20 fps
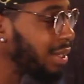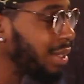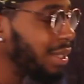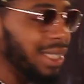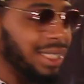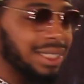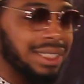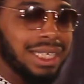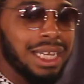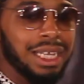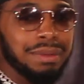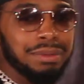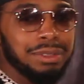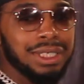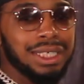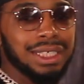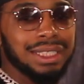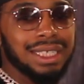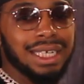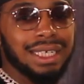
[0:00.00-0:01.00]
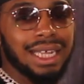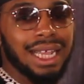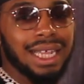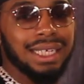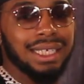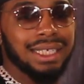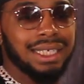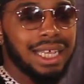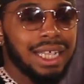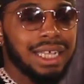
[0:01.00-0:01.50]
Let's say I helped you get that
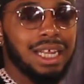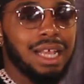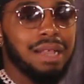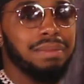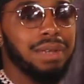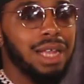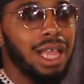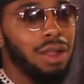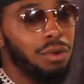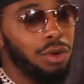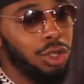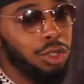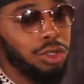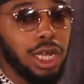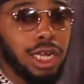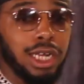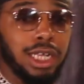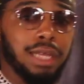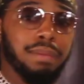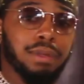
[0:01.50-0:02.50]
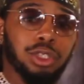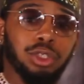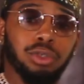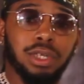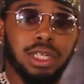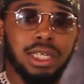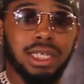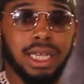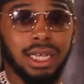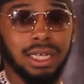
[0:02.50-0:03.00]
90K and I'd be like, well, you got to give me
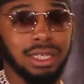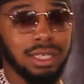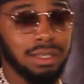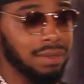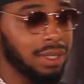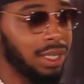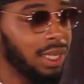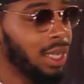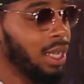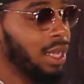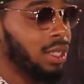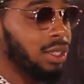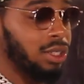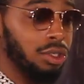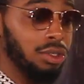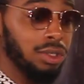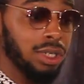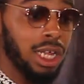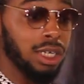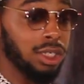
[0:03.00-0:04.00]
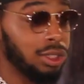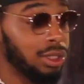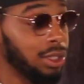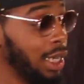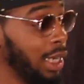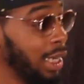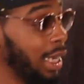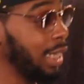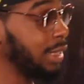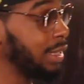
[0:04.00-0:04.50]
20K of it. So you like,
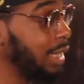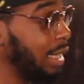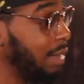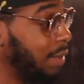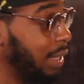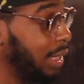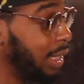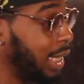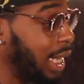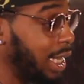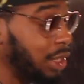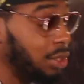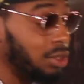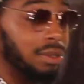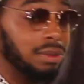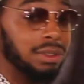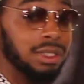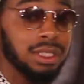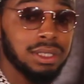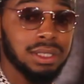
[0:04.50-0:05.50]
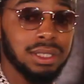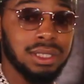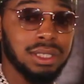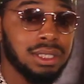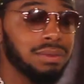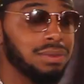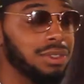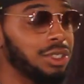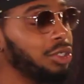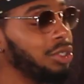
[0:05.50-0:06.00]
shit, I got 70K, so I'm still
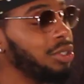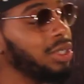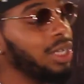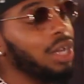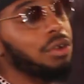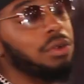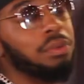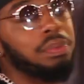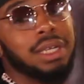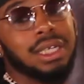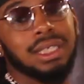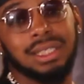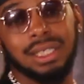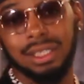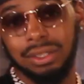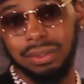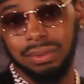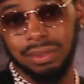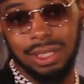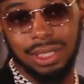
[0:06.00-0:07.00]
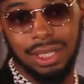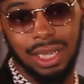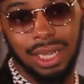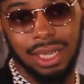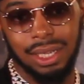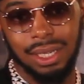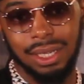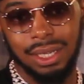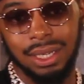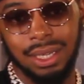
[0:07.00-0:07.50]
good. Well, you still got to replace that
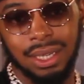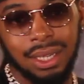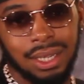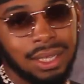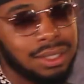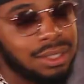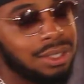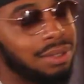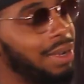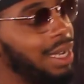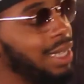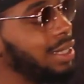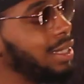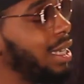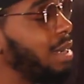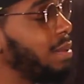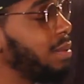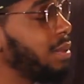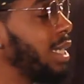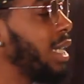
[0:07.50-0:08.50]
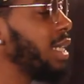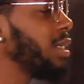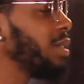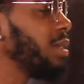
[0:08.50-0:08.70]
20K. So my job is not